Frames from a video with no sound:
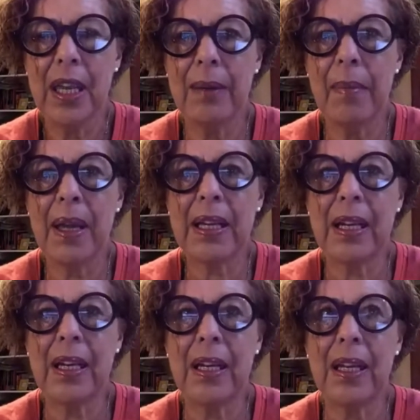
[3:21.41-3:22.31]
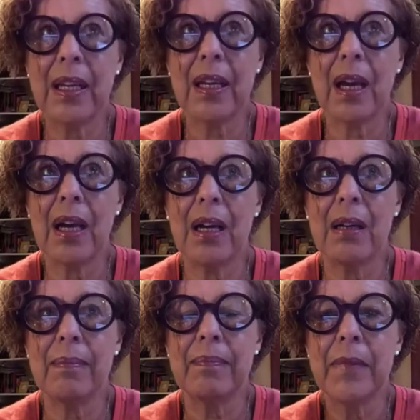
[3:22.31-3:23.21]
In my clinic,
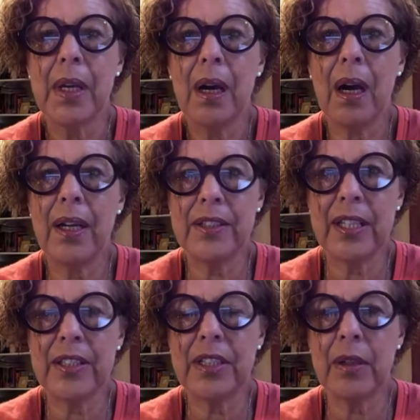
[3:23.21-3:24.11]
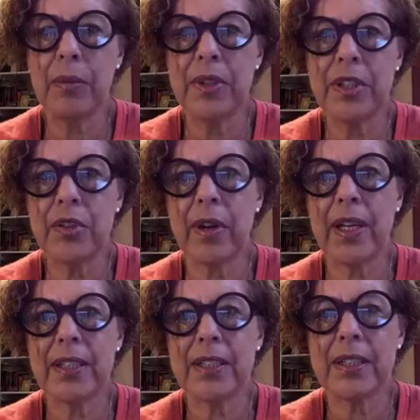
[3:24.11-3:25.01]
I tend to deal with
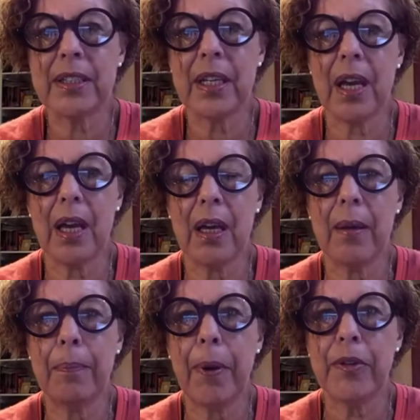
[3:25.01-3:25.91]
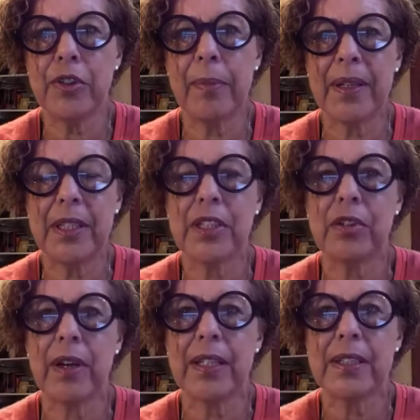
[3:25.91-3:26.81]
stress, post-traumatic
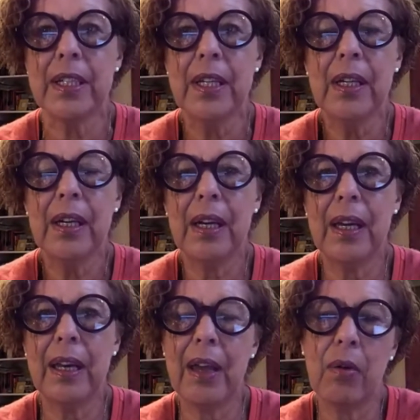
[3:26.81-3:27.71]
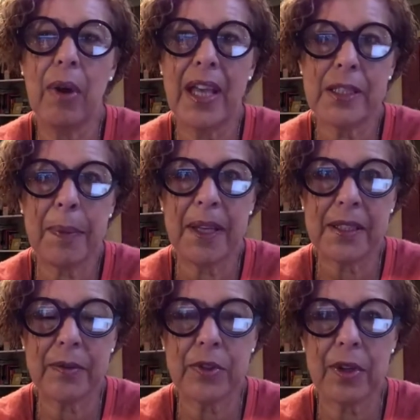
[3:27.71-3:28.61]
stress, and all
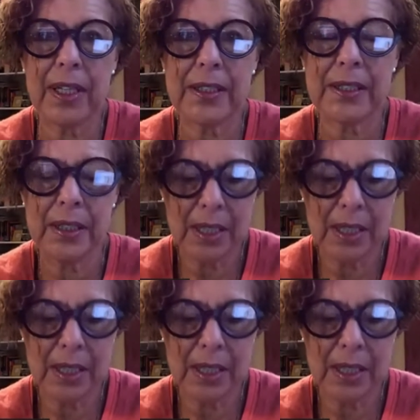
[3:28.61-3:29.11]
aspects of stress.